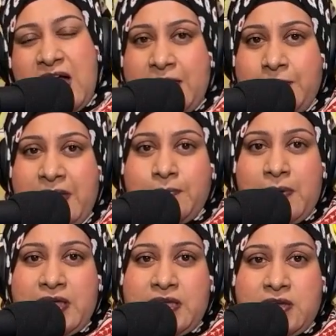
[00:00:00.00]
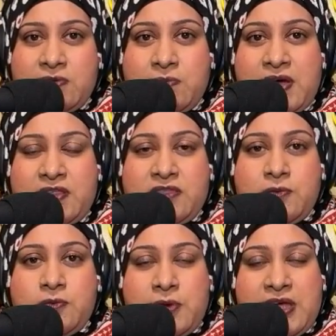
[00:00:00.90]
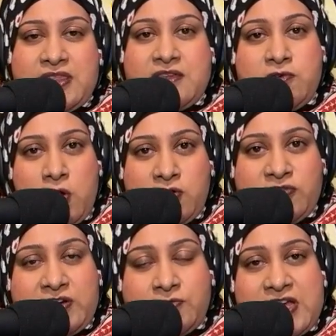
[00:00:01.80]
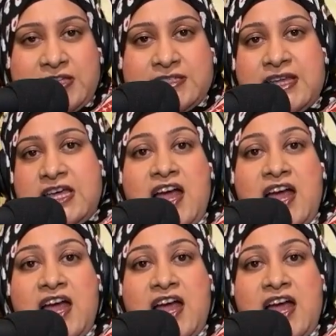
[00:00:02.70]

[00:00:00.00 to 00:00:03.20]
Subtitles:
I make my kiribat with long grain rice.